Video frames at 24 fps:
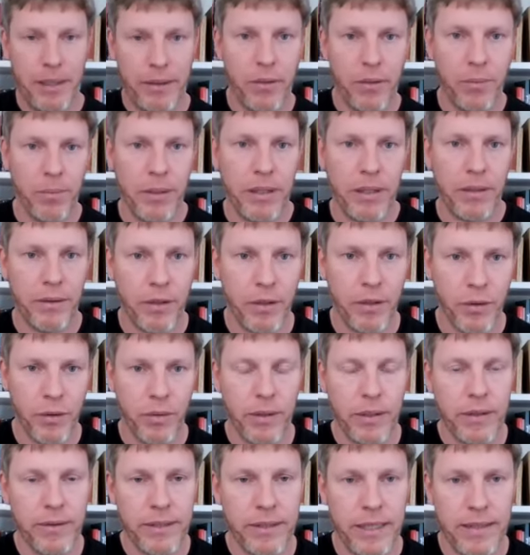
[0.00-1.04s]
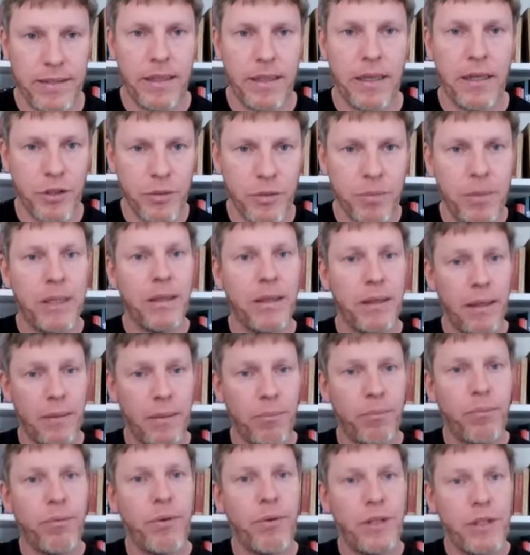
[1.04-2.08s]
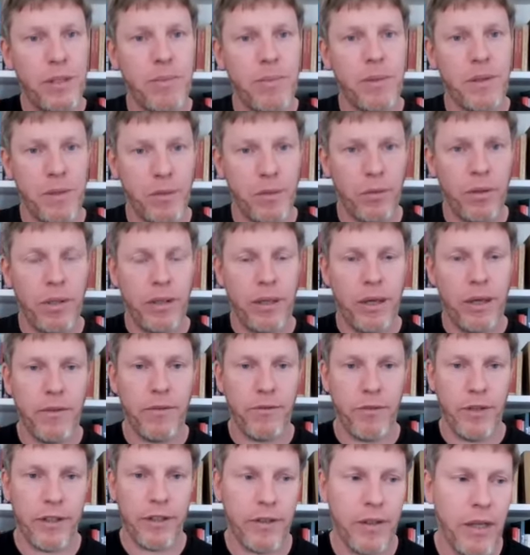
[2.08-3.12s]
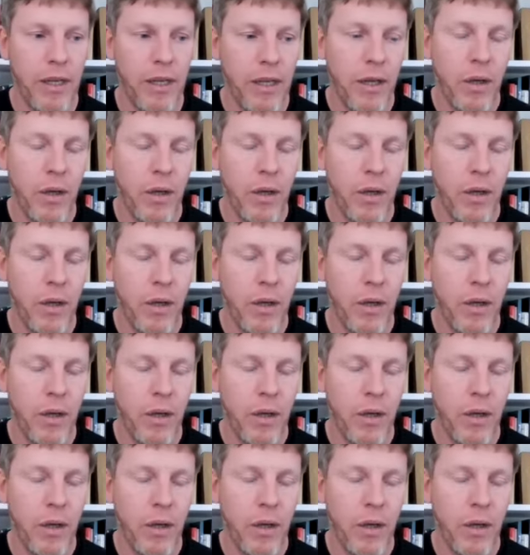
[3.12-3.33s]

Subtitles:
I don't mean day to day. I just mean in principle they're in conflict.